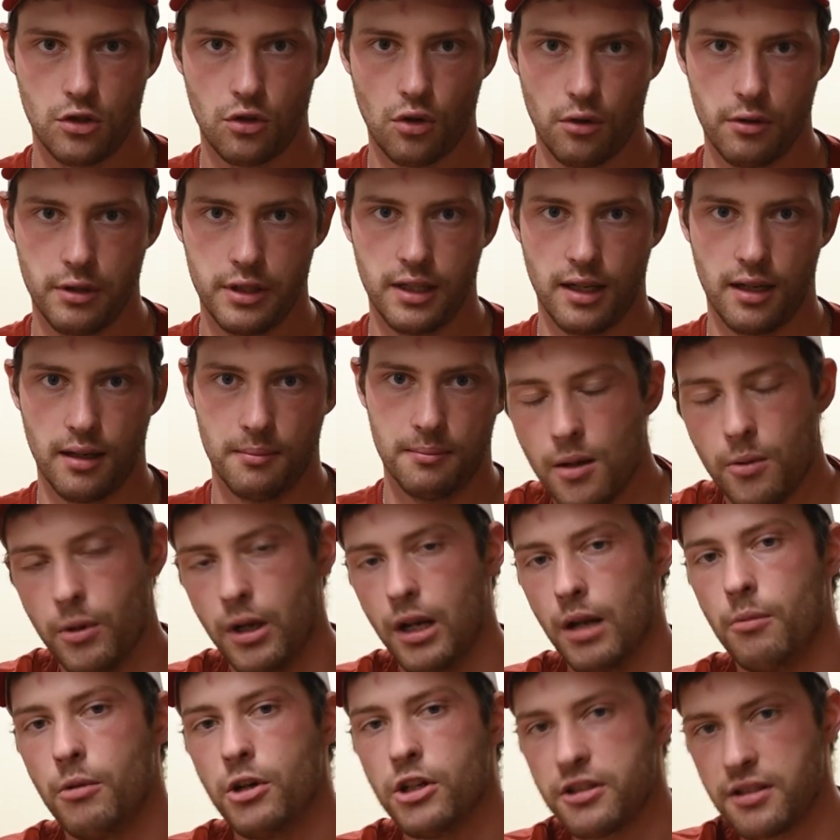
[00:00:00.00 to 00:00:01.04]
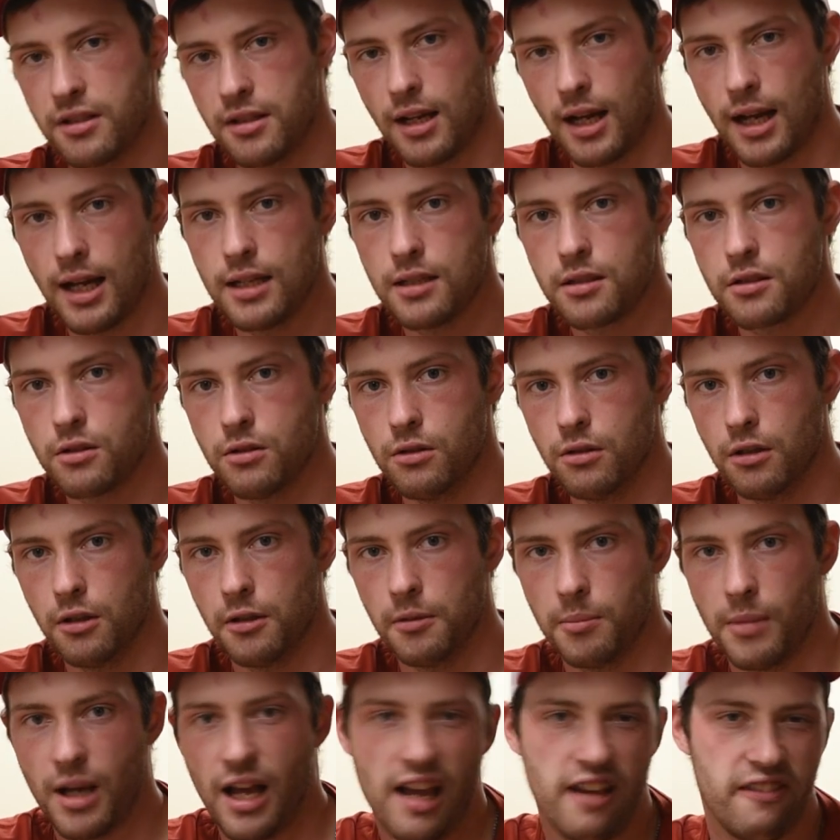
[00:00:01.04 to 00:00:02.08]
Story time. When I was in high
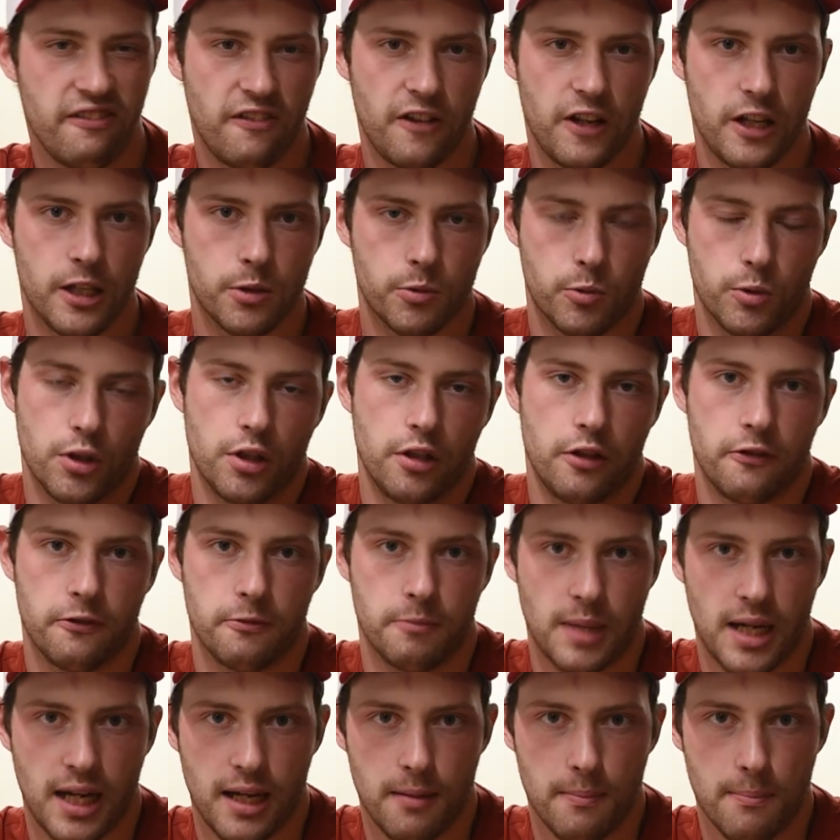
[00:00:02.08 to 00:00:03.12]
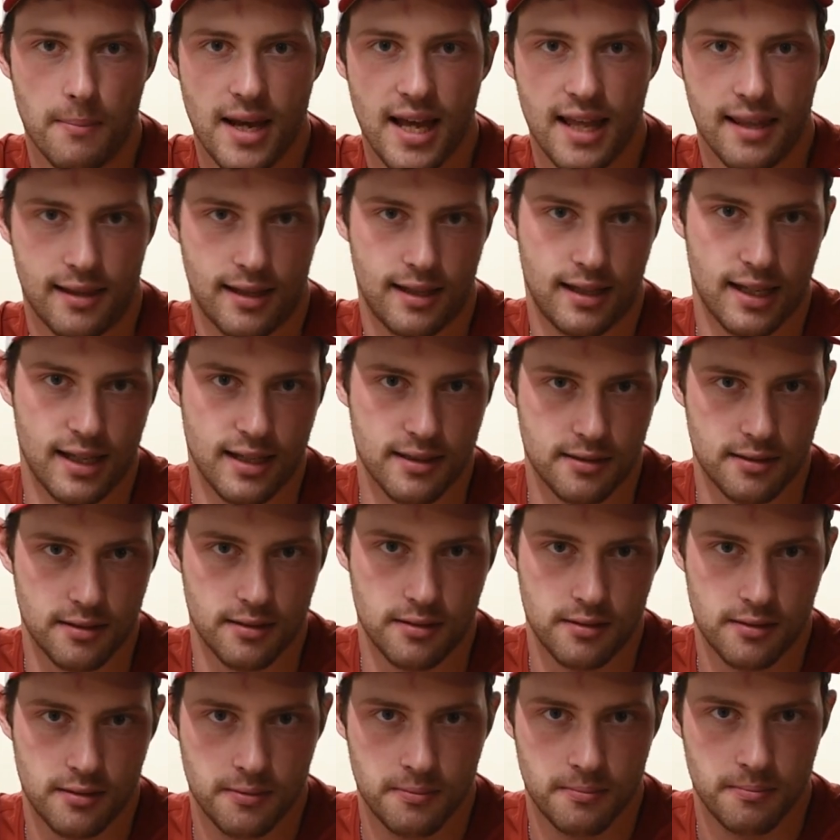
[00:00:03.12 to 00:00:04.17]
school, I failed one of my math
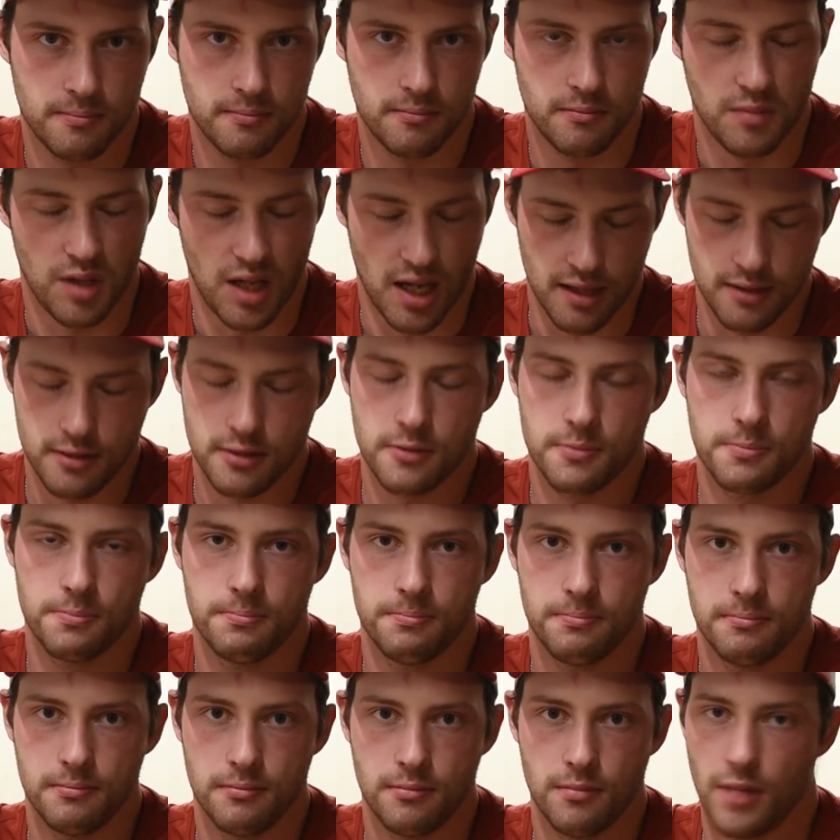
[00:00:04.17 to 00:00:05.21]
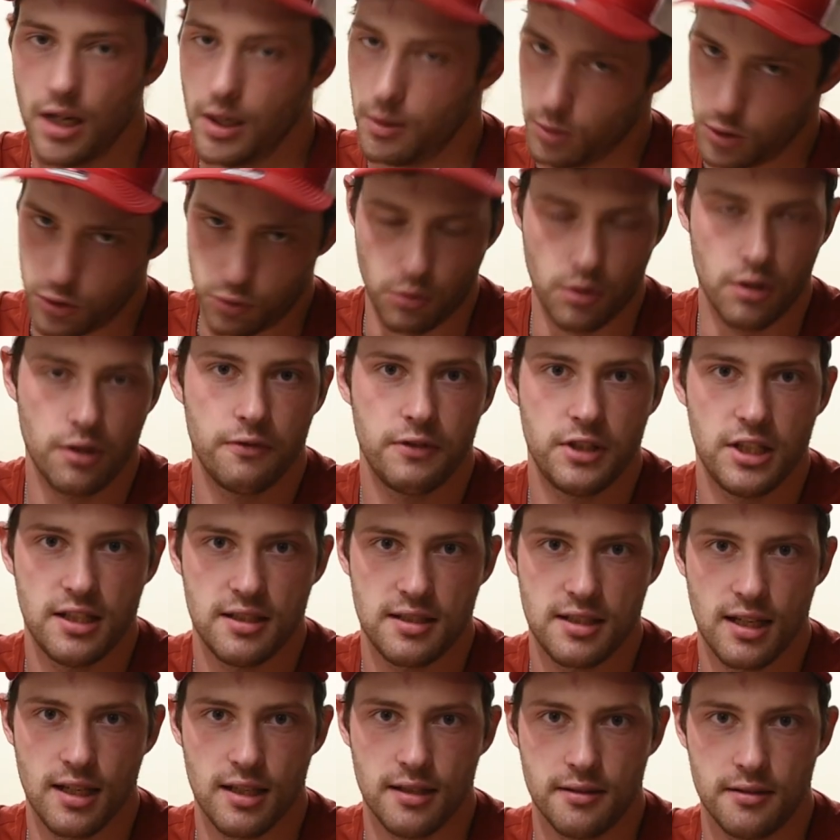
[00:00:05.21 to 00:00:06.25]
classes. Yes, I was one of
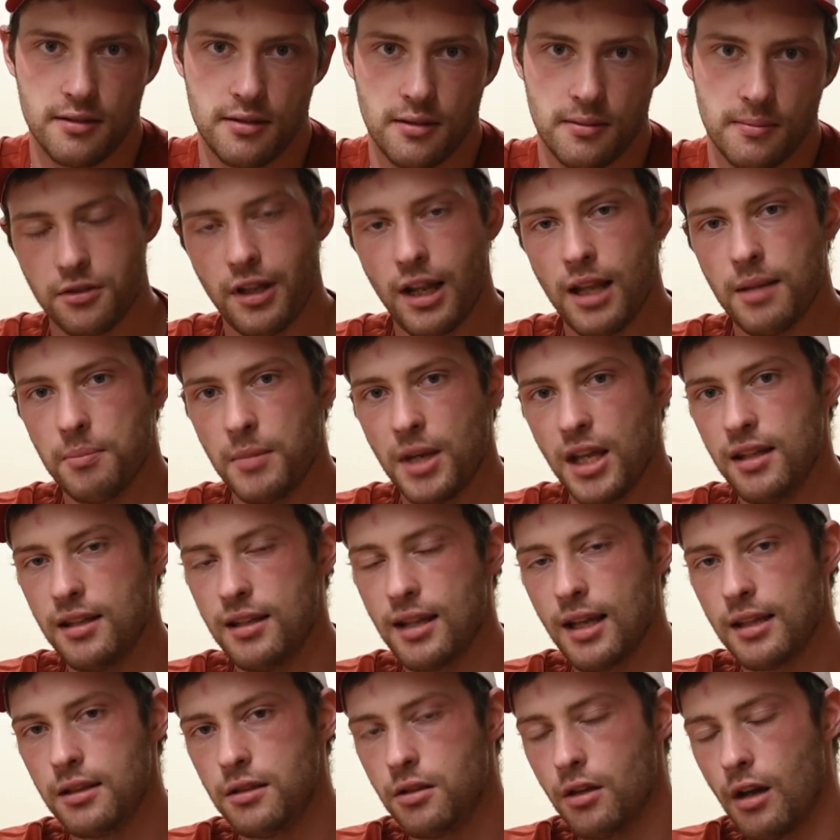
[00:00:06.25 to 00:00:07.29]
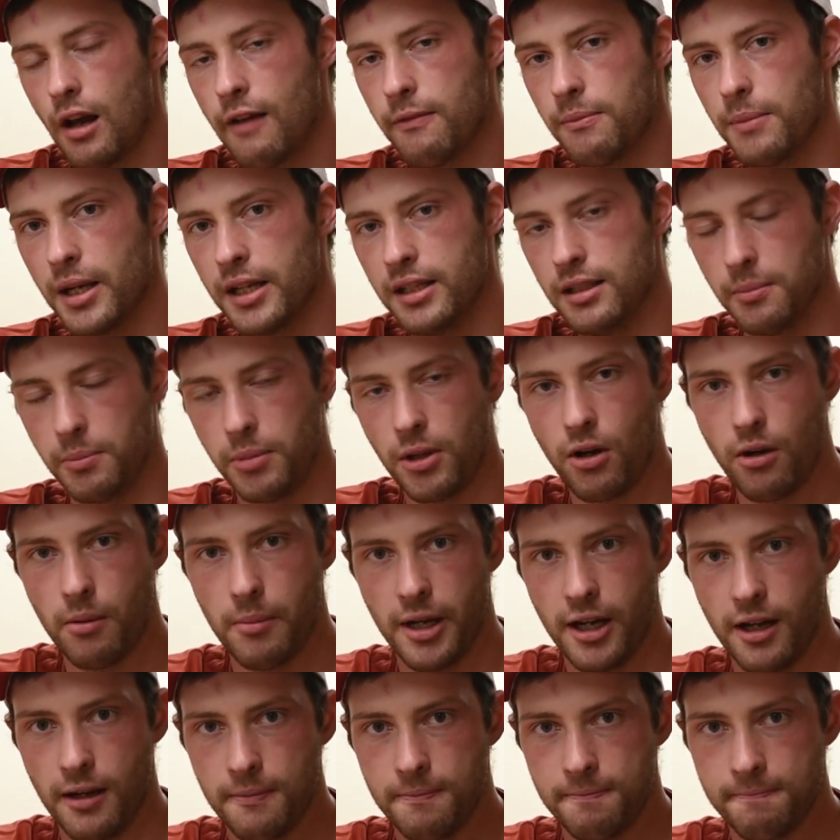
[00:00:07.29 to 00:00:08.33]
these kids. So that meant that to have my
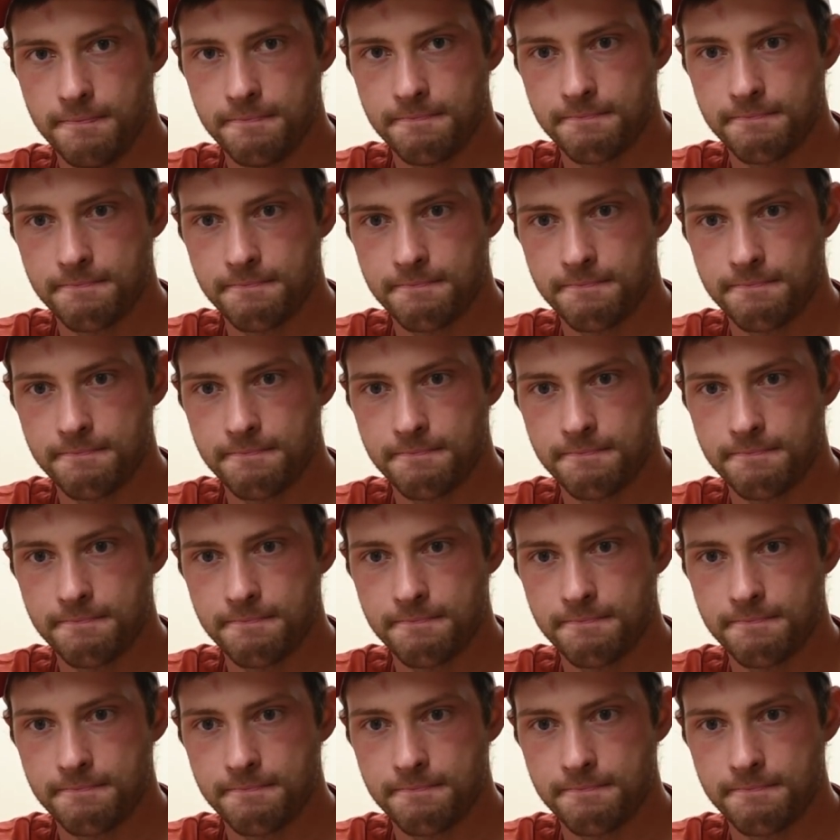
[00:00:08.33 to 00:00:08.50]
diploma,